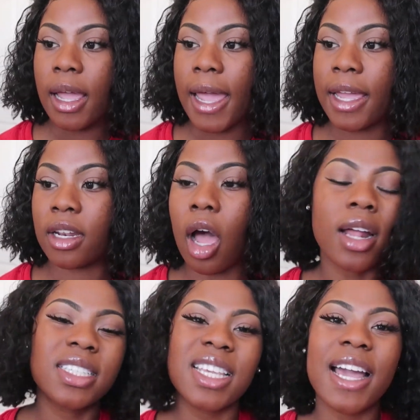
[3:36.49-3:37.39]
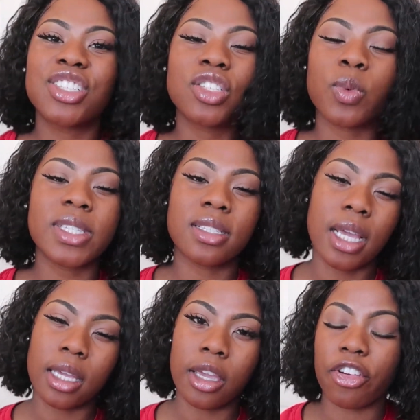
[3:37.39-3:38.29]
And honestly, I just wasn't
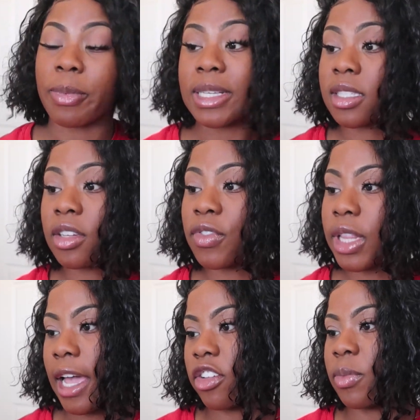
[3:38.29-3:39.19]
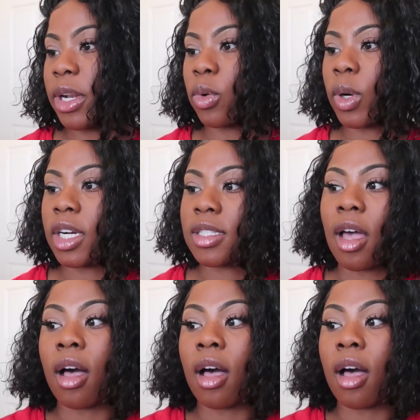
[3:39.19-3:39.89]
taking care of my skin, for lack of better words.